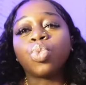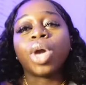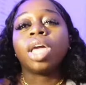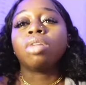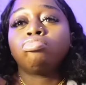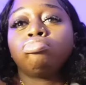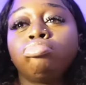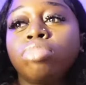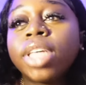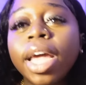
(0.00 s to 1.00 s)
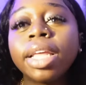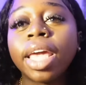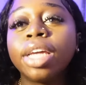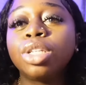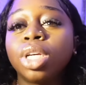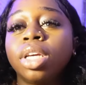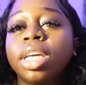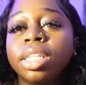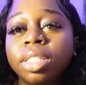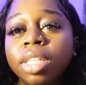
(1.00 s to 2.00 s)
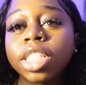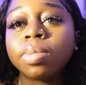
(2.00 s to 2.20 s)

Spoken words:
weight 10 kg in 6